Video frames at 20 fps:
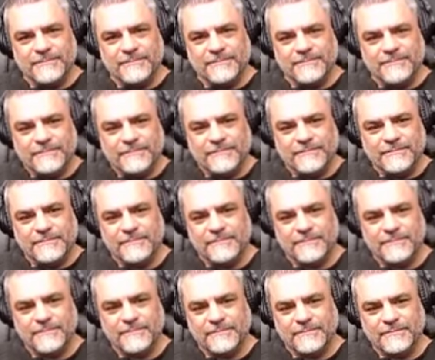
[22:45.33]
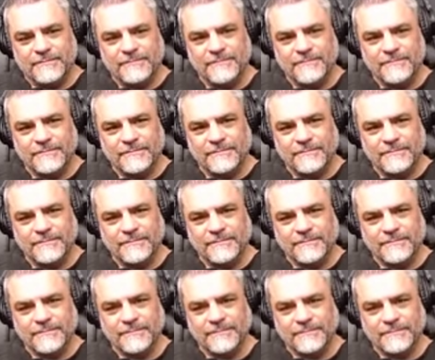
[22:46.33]

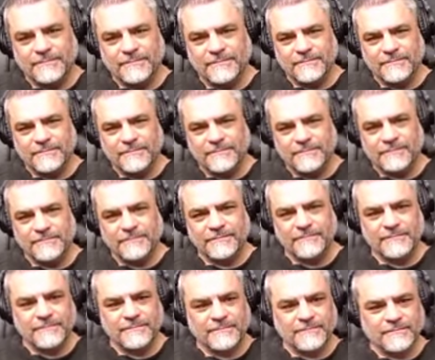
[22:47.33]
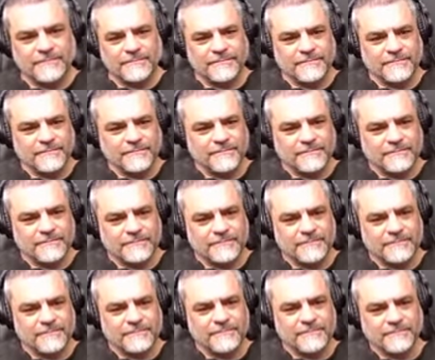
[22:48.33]
No words are spoken by the person on screen.